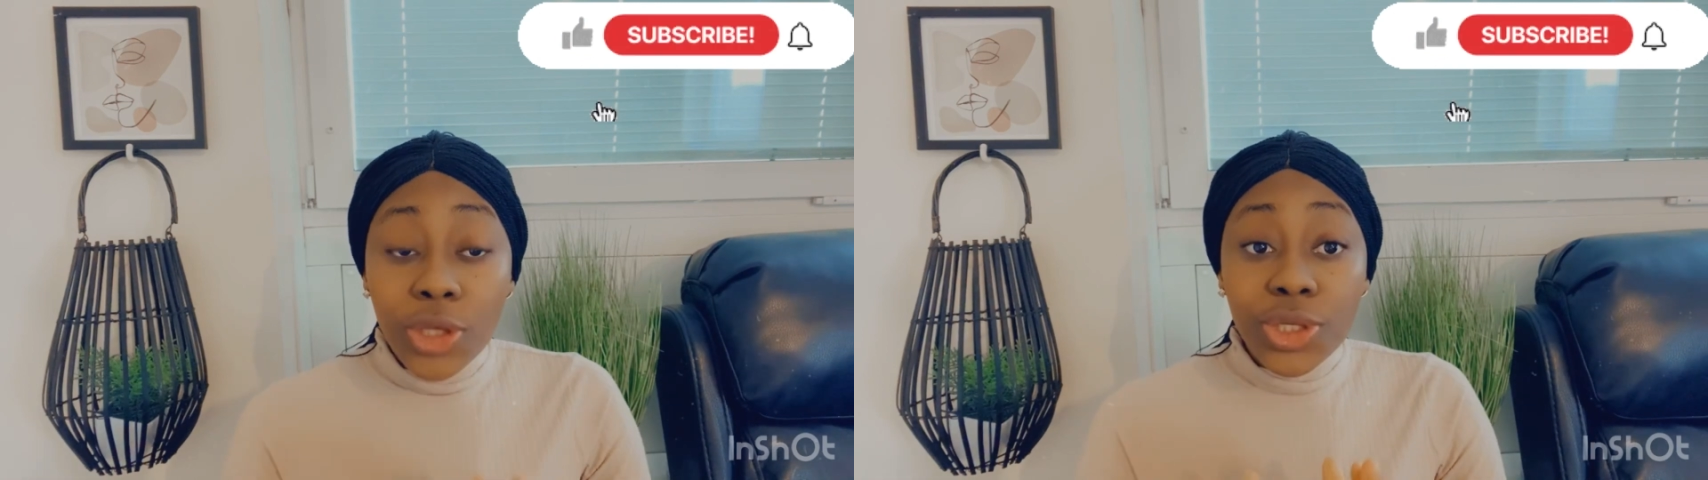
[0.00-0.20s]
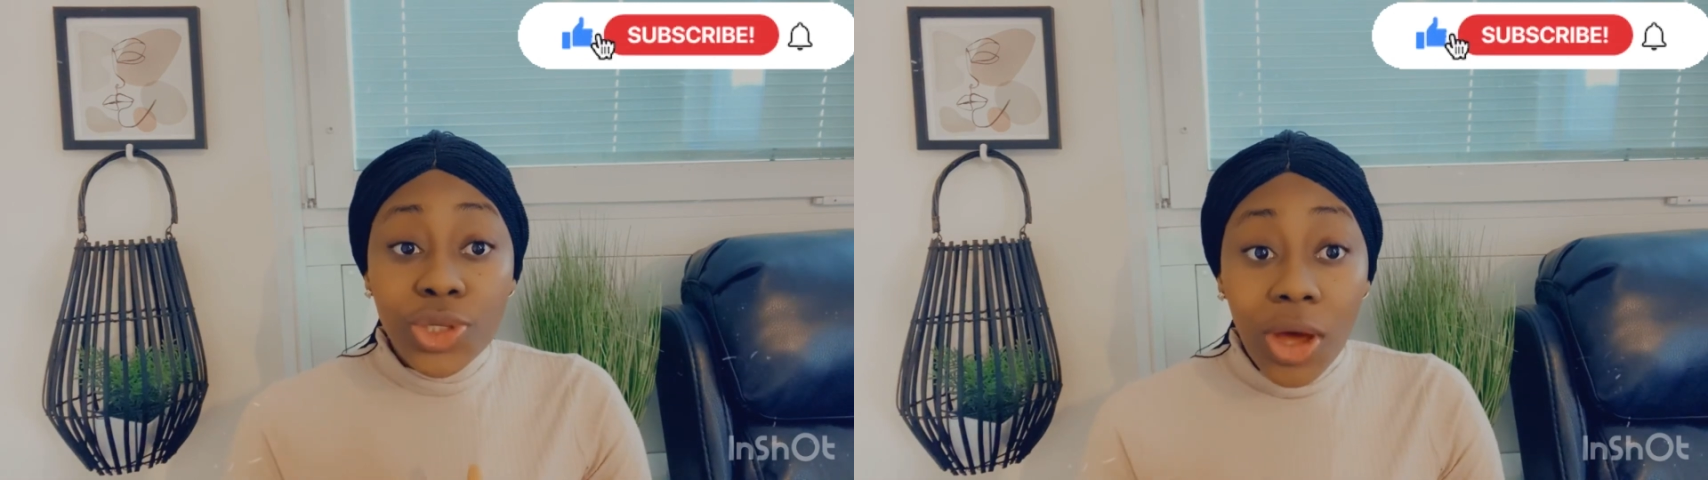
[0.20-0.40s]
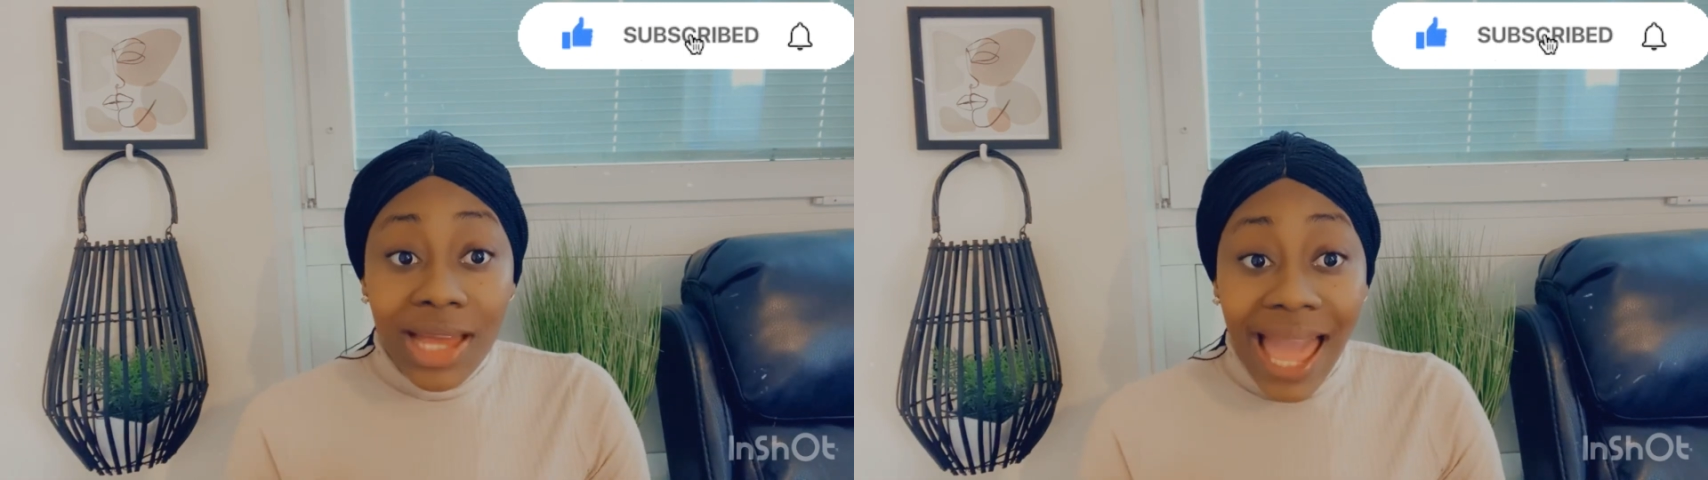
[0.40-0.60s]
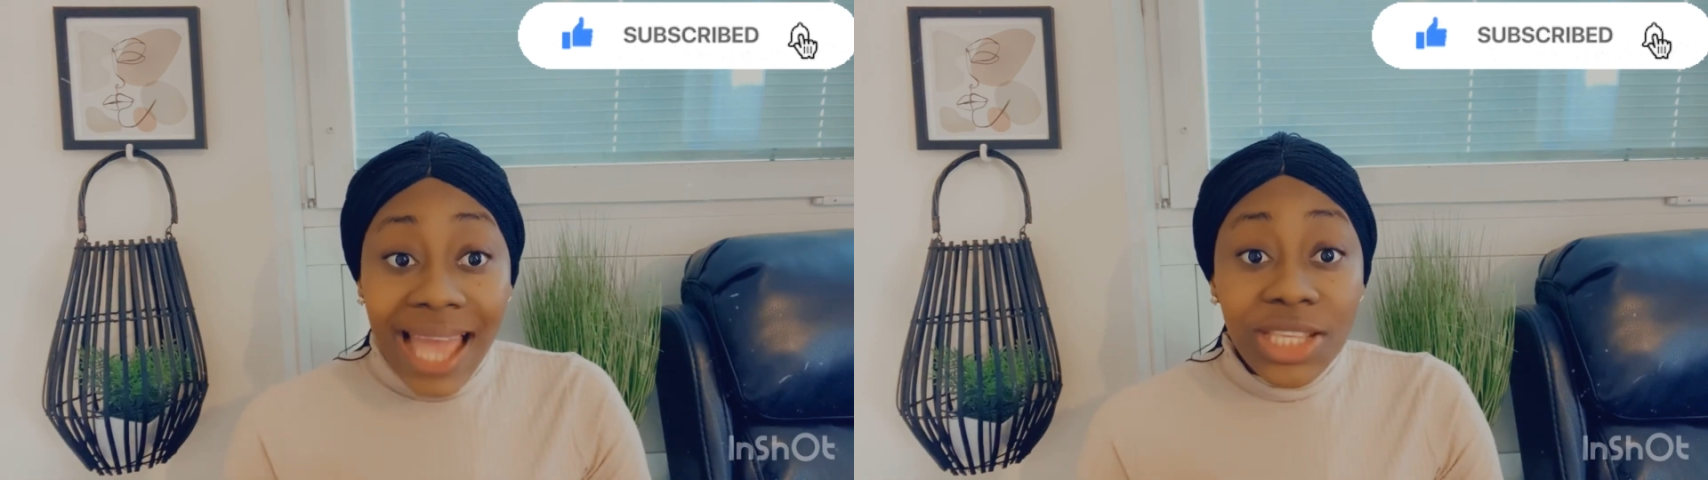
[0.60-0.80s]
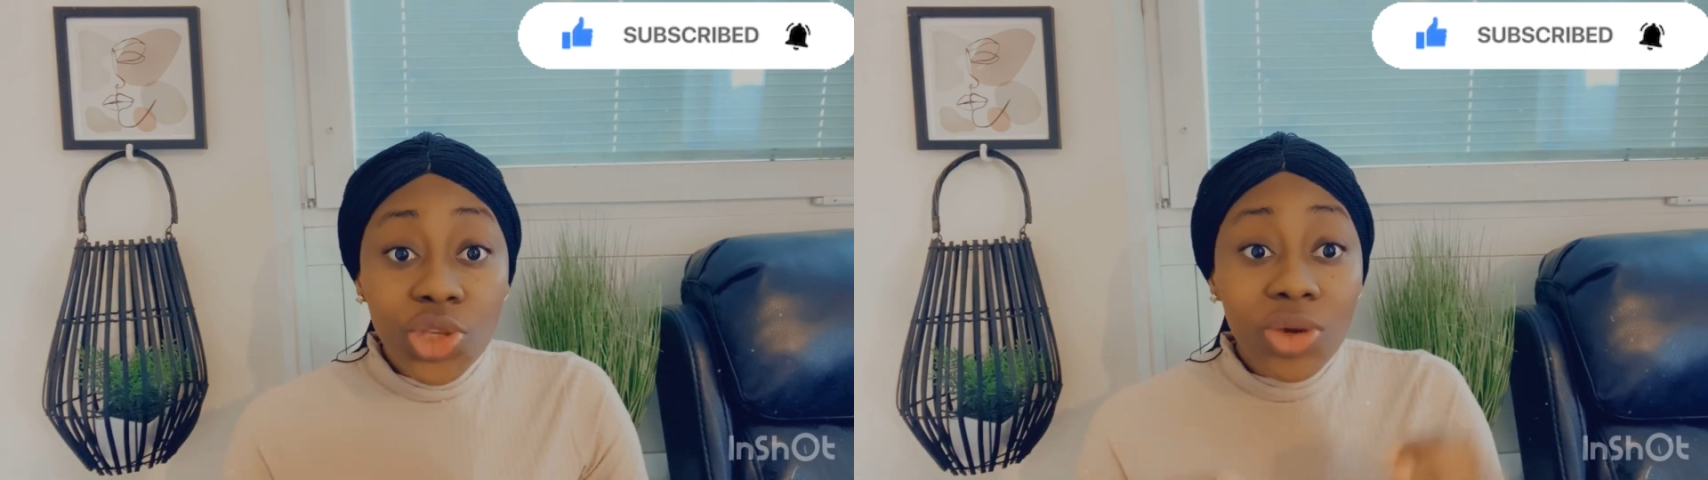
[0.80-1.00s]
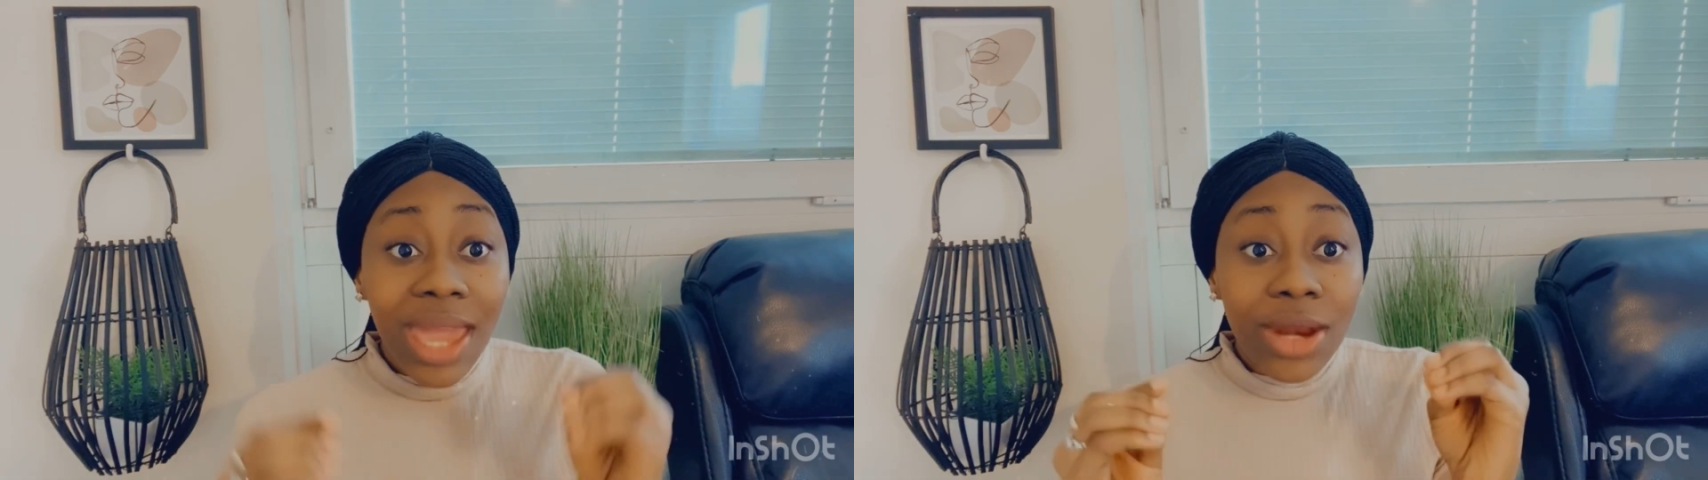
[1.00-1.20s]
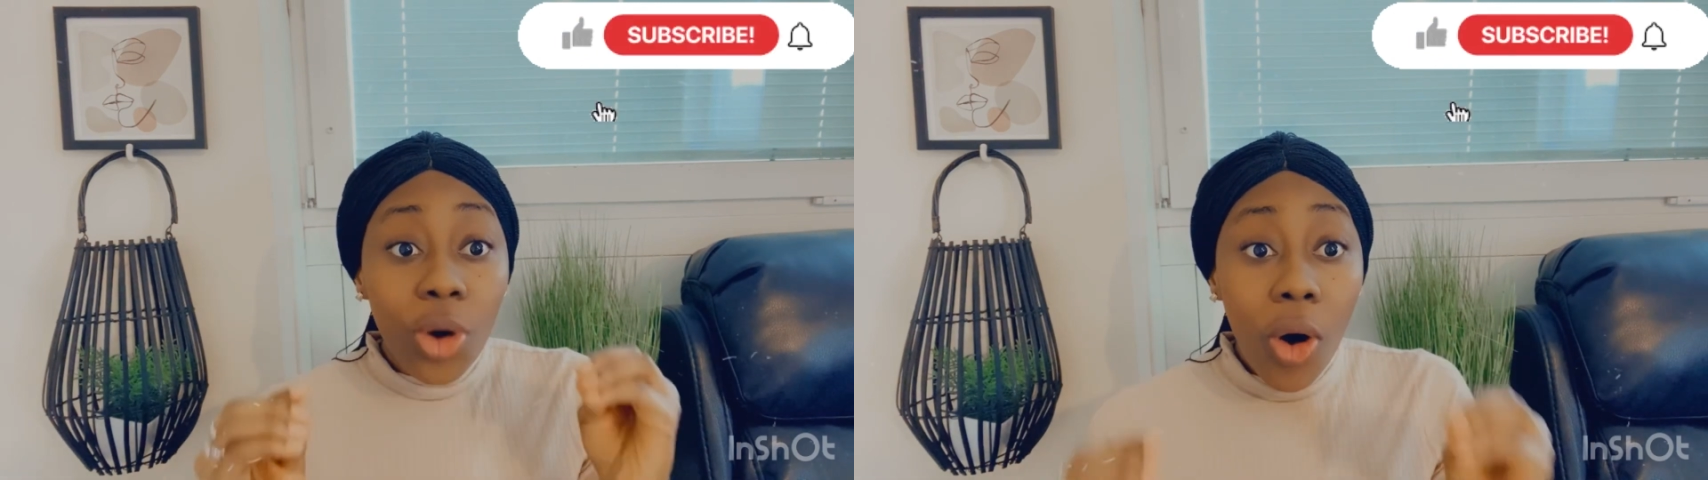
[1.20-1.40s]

So guys, you can